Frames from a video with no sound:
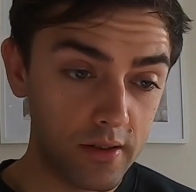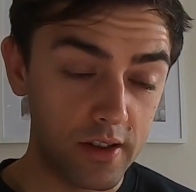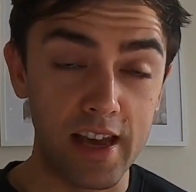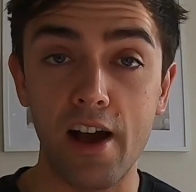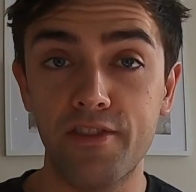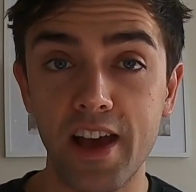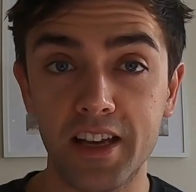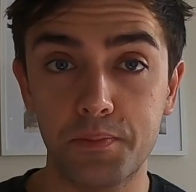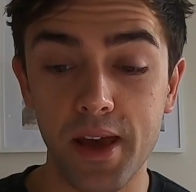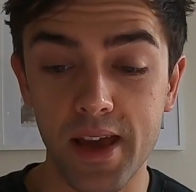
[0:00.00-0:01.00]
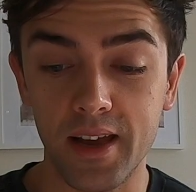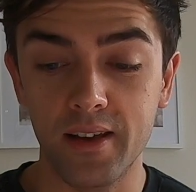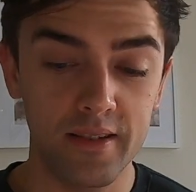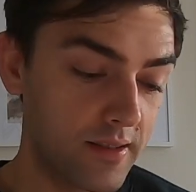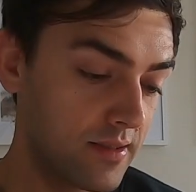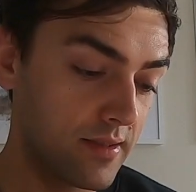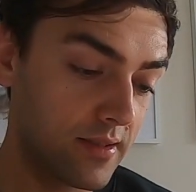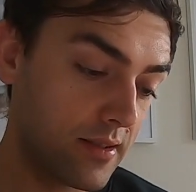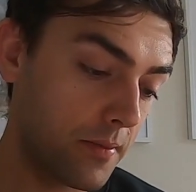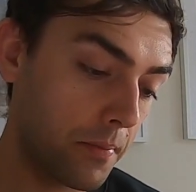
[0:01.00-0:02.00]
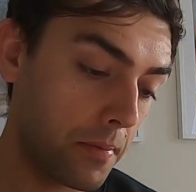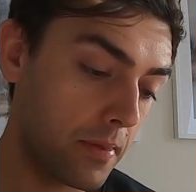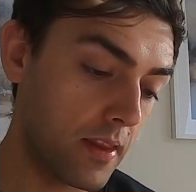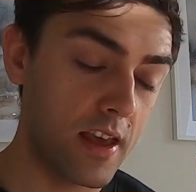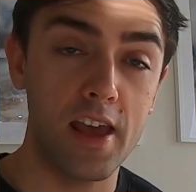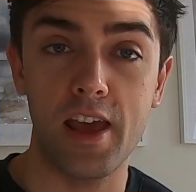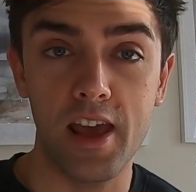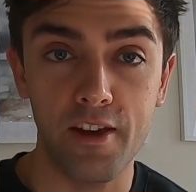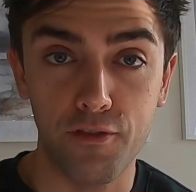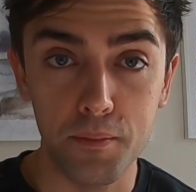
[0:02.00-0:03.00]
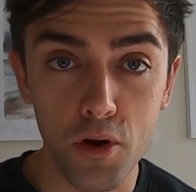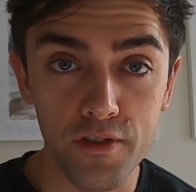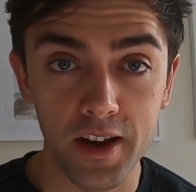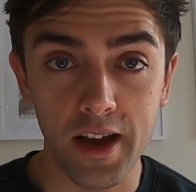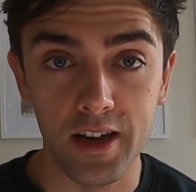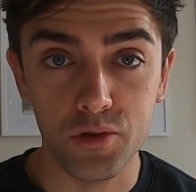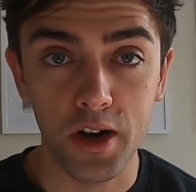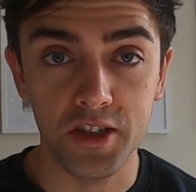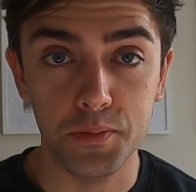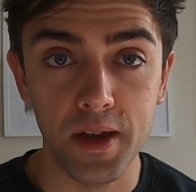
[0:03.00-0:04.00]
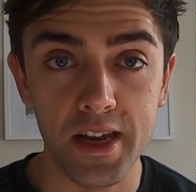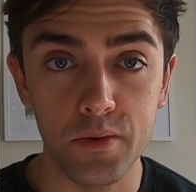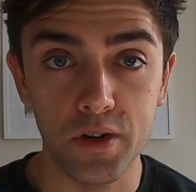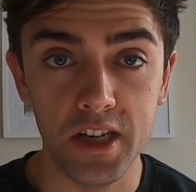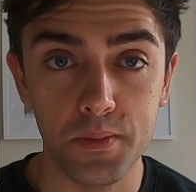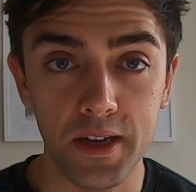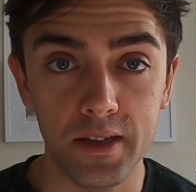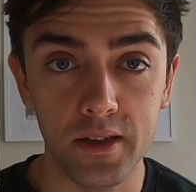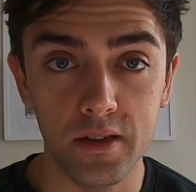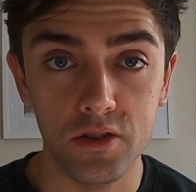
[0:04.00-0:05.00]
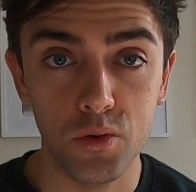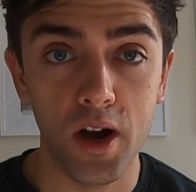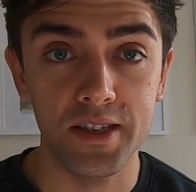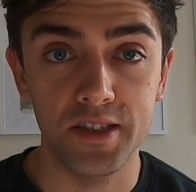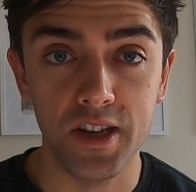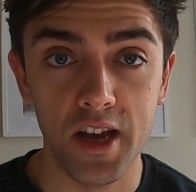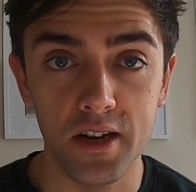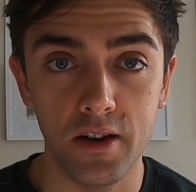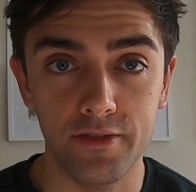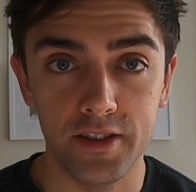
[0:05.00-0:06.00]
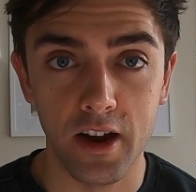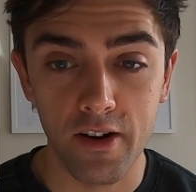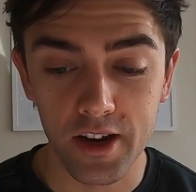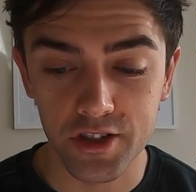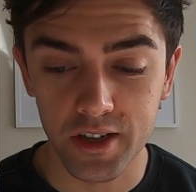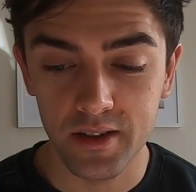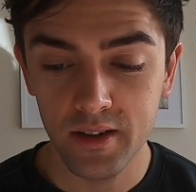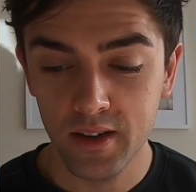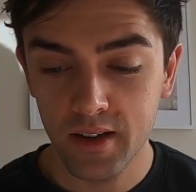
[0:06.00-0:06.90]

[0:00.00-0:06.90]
The caveats being, if we're moving at twice the speed, we need to be twice as certain of the direction.